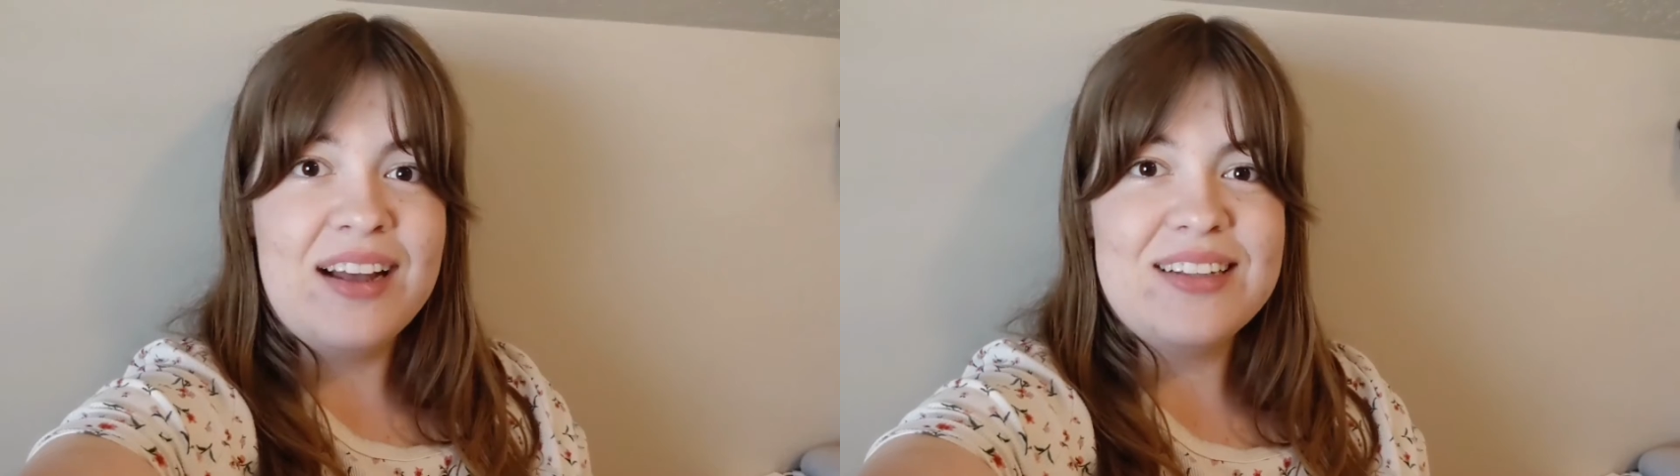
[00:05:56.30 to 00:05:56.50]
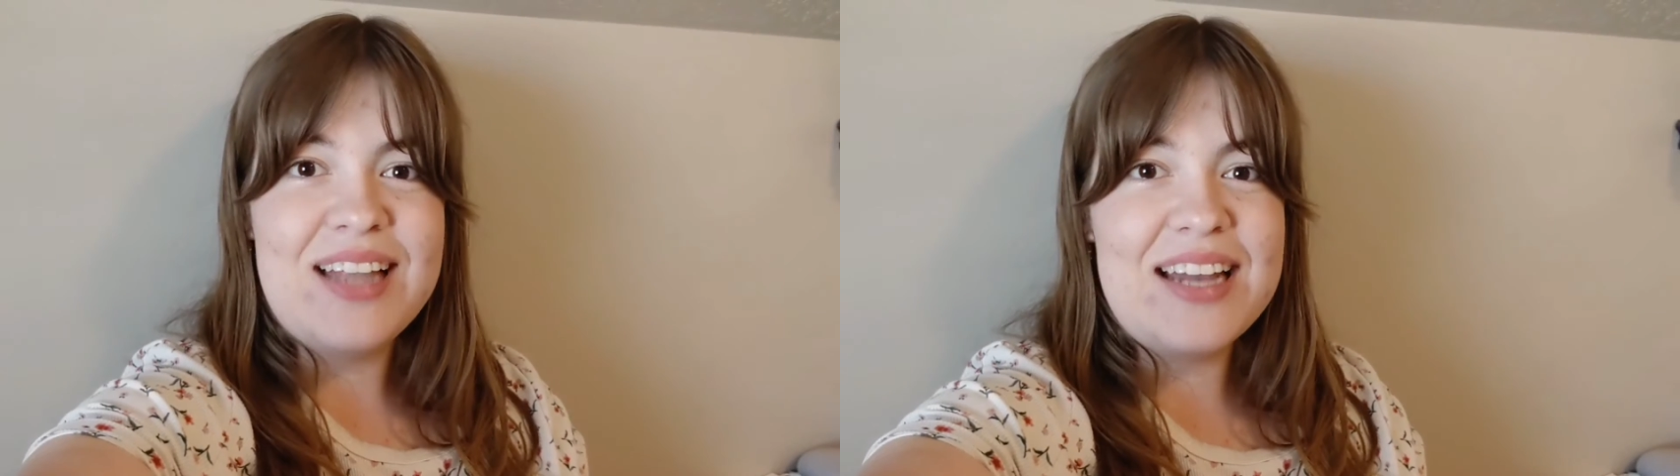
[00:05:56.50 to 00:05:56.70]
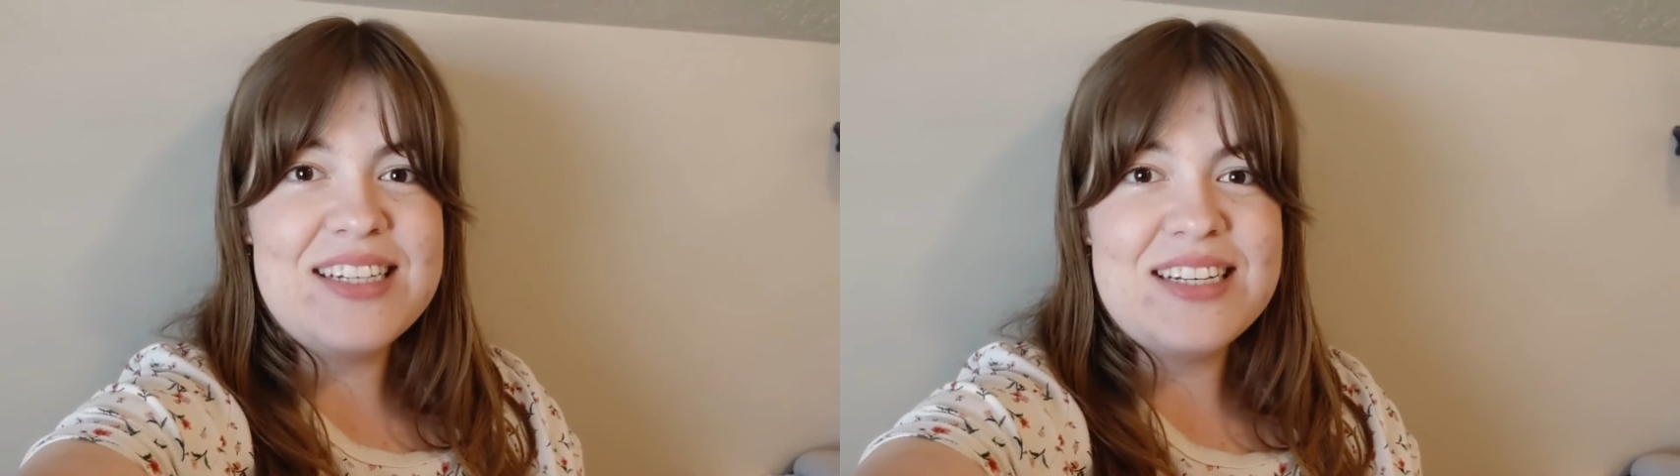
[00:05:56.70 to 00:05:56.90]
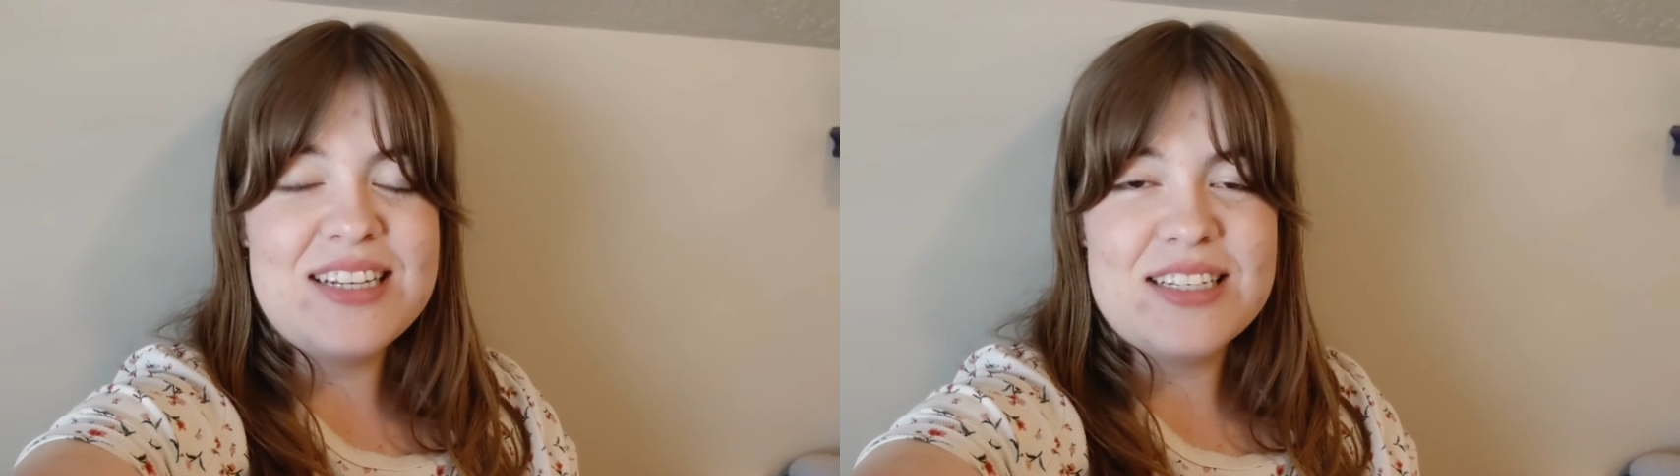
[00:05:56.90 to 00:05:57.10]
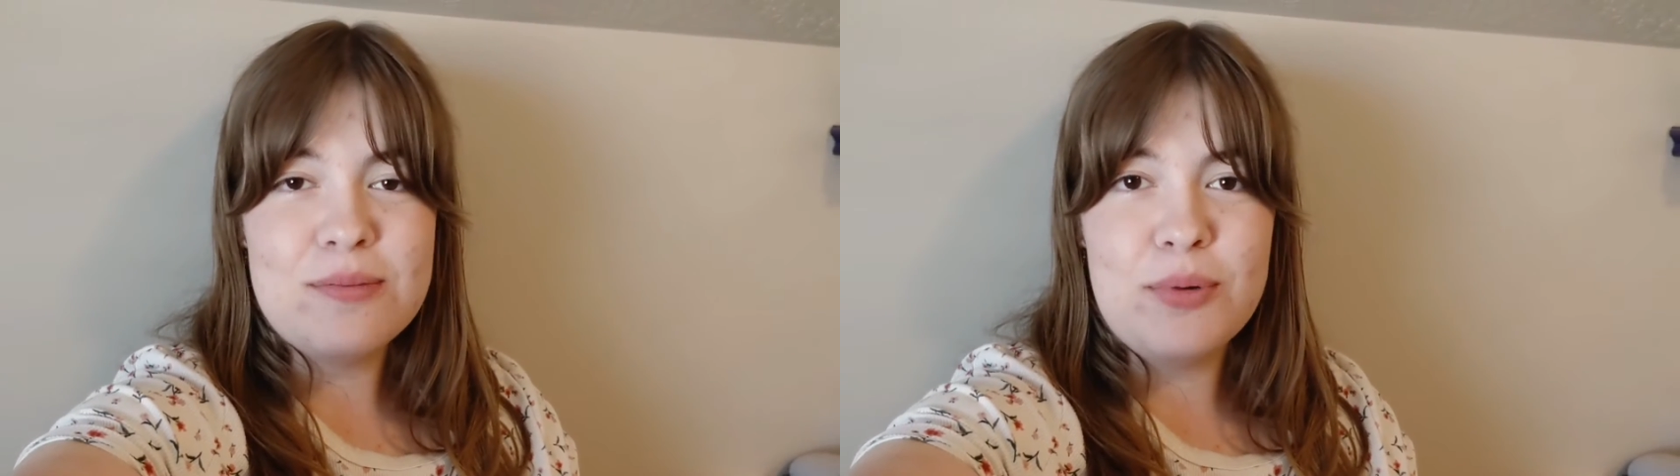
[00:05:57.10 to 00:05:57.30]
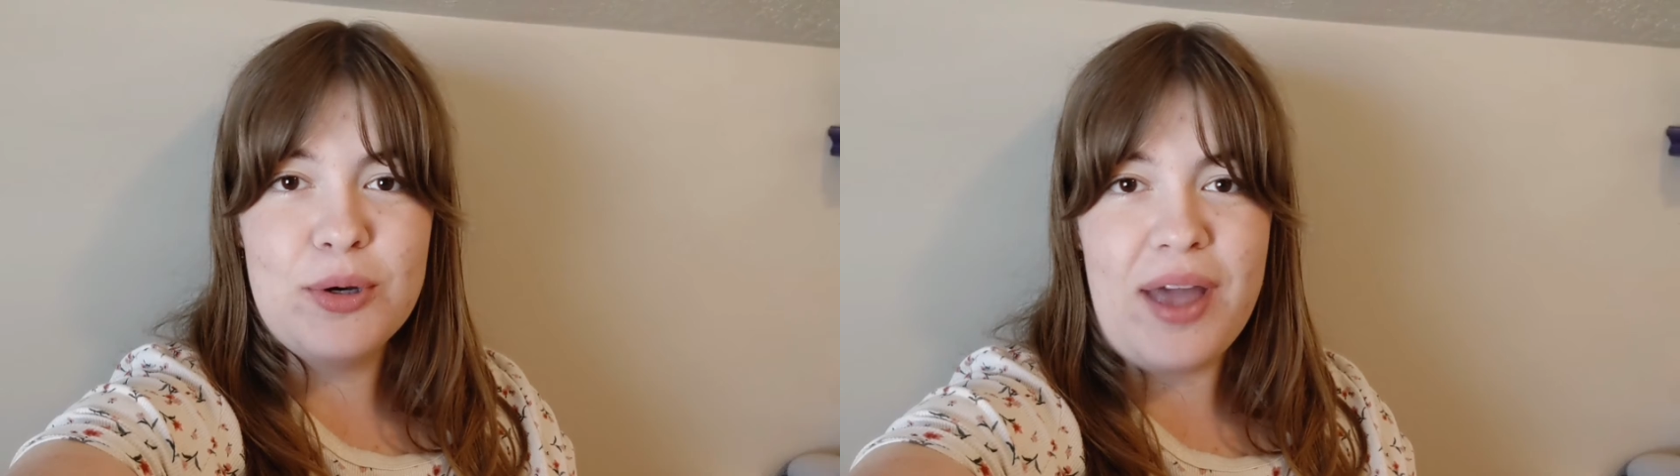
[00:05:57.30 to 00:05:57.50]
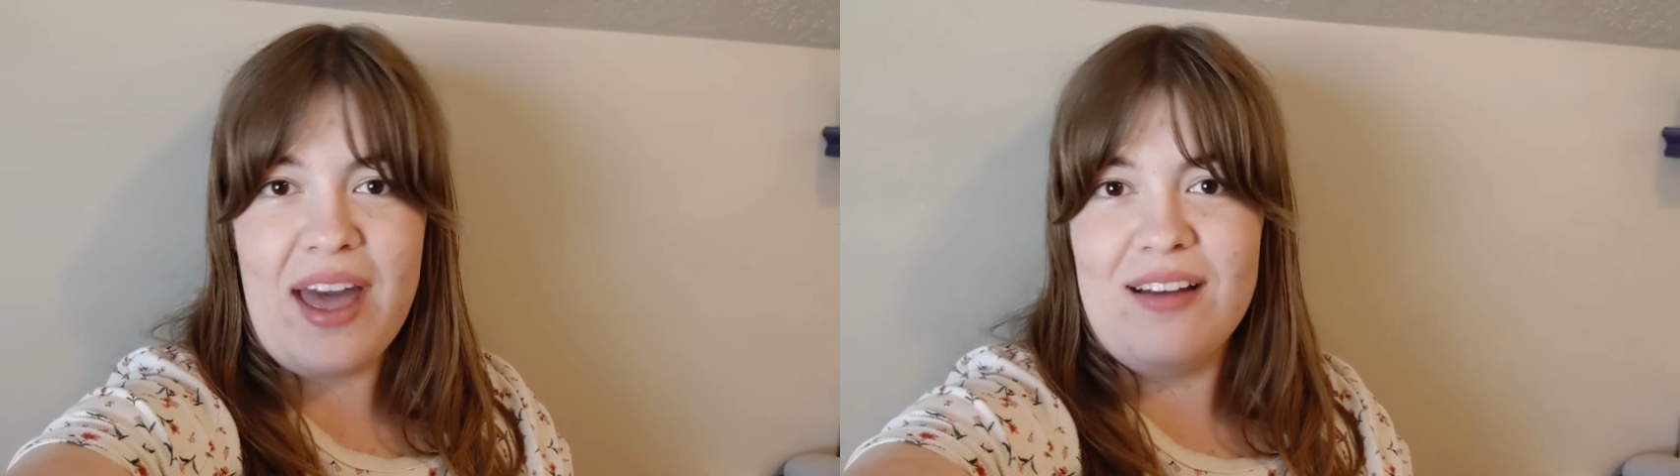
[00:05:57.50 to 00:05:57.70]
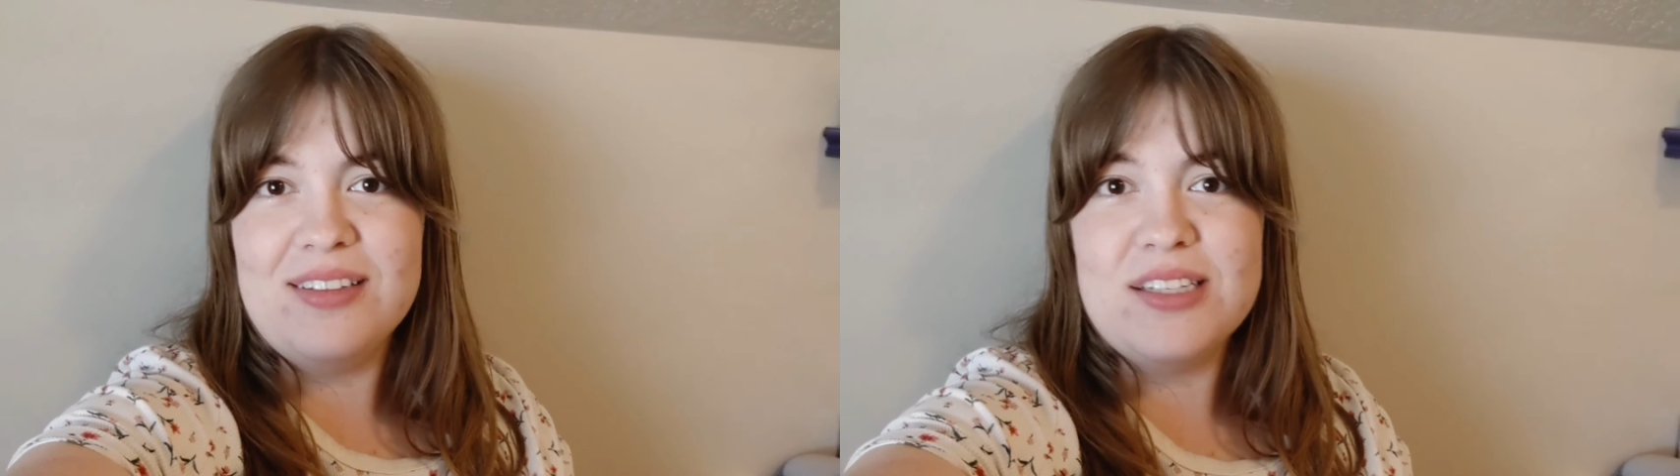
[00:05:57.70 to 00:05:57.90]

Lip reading: Legend is a book held